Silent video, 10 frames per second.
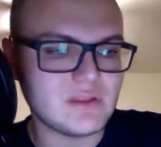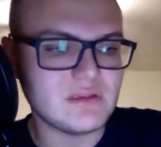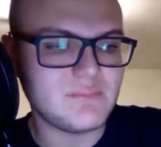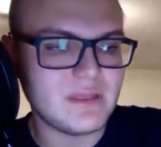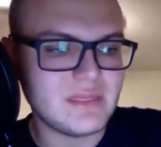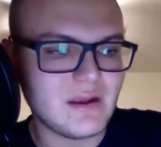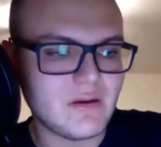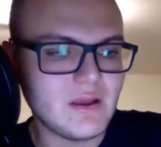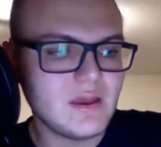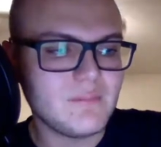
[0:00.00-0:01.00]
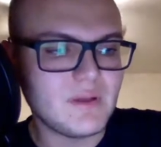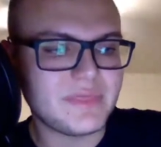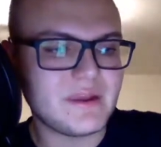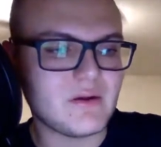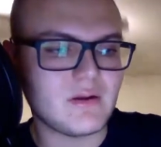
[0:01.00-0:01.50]
really been there,
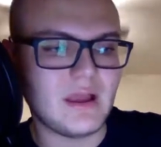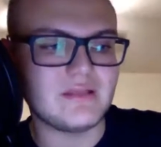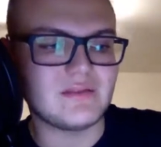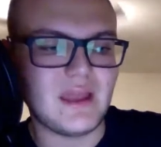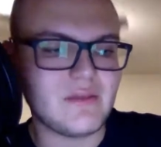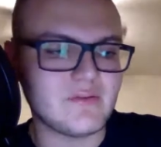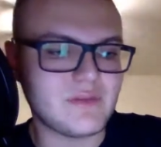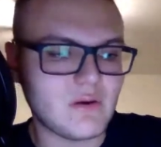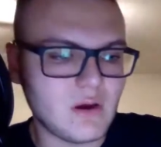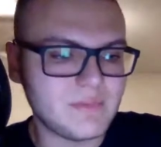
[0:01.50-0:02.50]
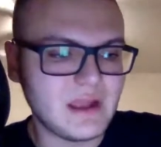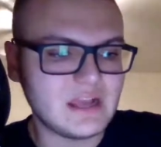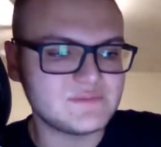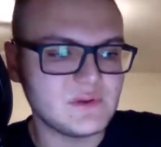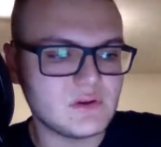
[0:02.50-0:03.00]
but and neither of their
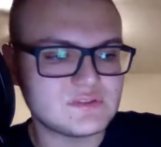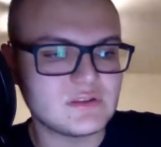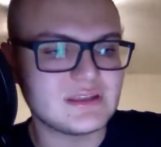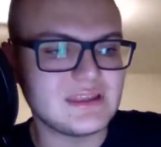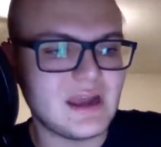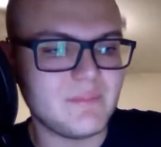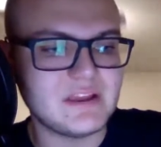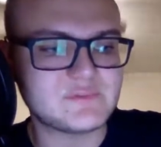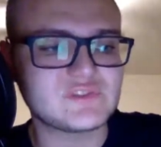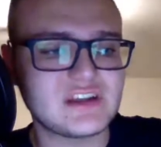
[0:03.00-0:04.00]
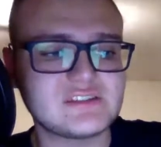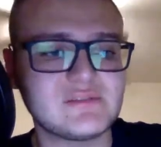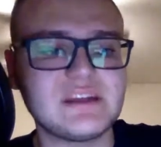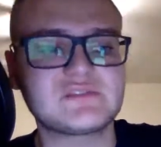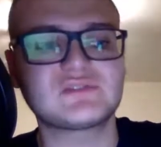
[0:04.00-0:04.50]
RBIs. But you also look at the on-base percentage.
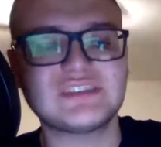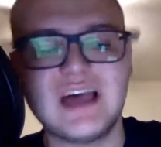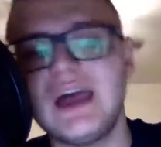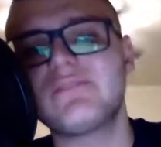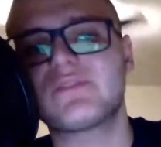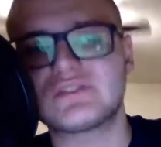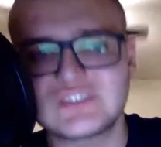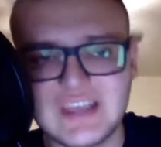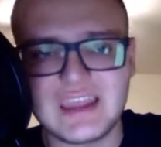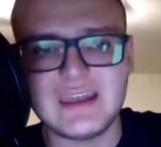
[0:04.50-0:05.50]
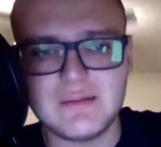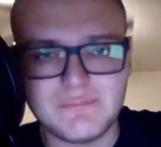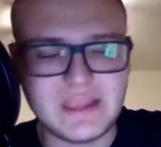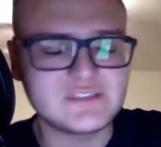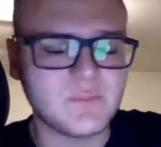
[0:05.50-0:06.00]
The Mets are tied for 2nd in
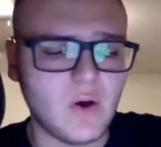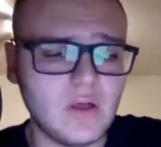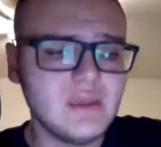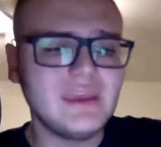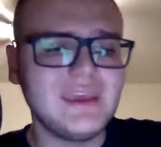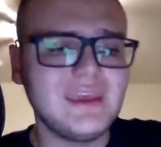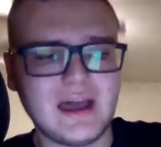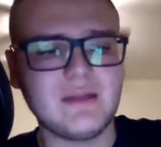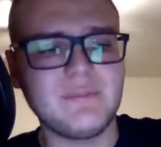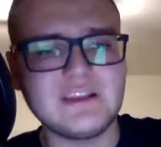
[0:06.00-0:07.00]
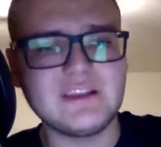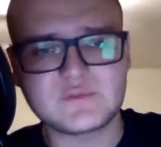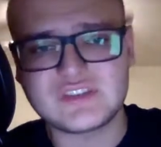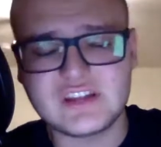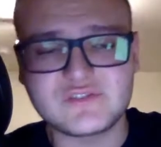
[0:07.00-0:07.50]
baseball on-base
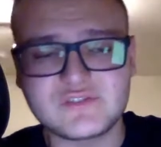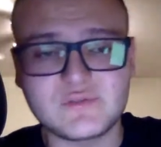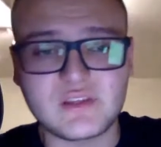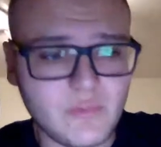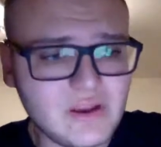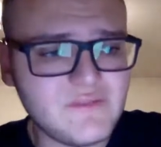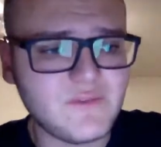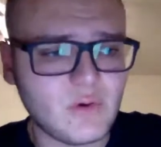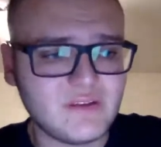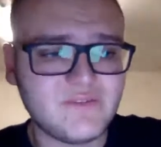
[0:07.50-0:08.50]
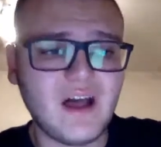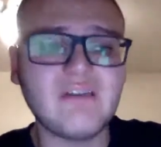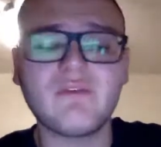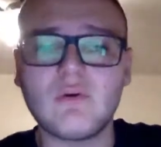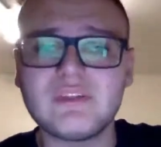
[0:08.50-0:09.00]
percentage with
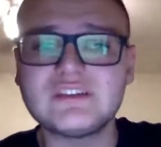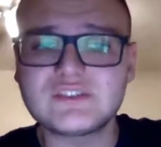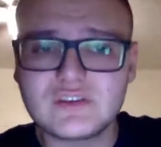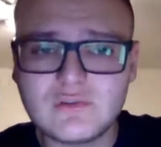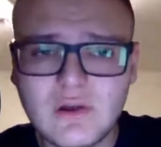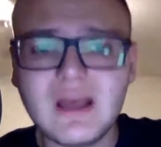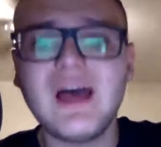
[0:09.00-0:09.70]
345, only 2